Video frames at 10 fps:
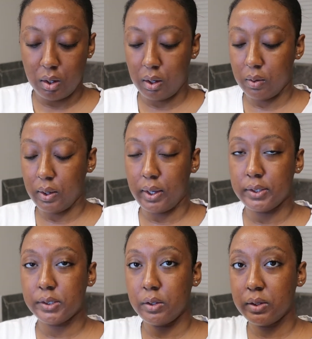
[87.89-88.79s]

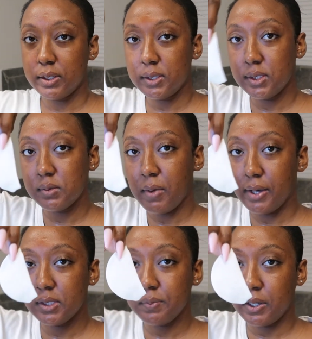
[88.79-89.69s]
Okay, so this is
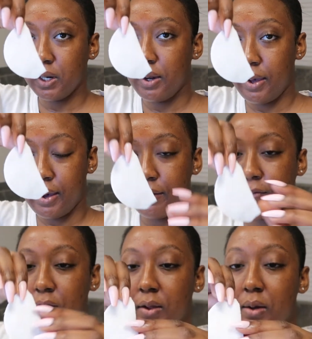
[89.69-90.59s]
mine split in
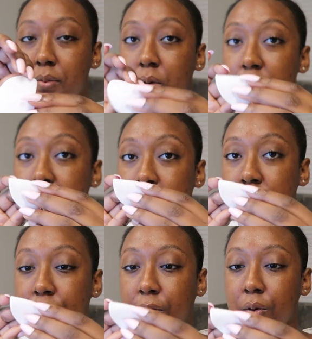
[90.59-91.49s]
half, and then I'm going
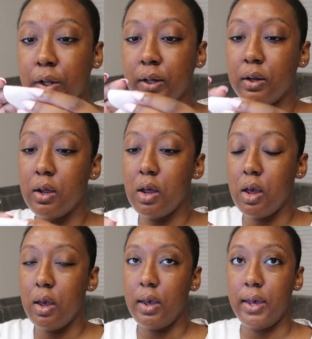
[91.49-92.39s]
to fold it
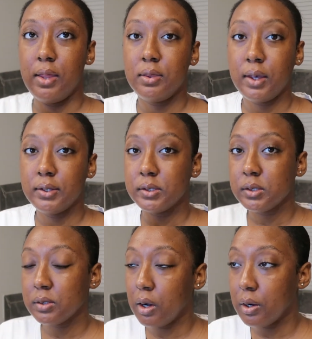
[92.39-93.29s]
and then
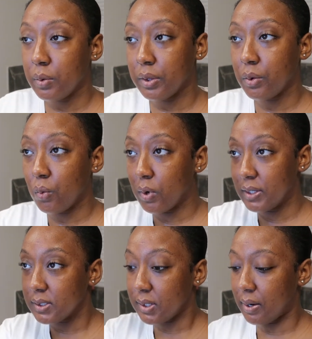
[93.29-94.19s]
start with
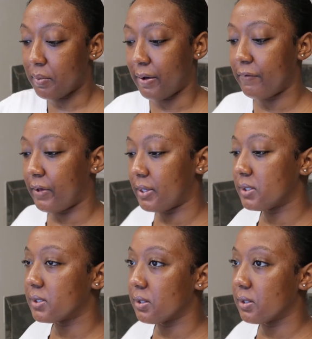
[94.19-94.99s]
one side of my face.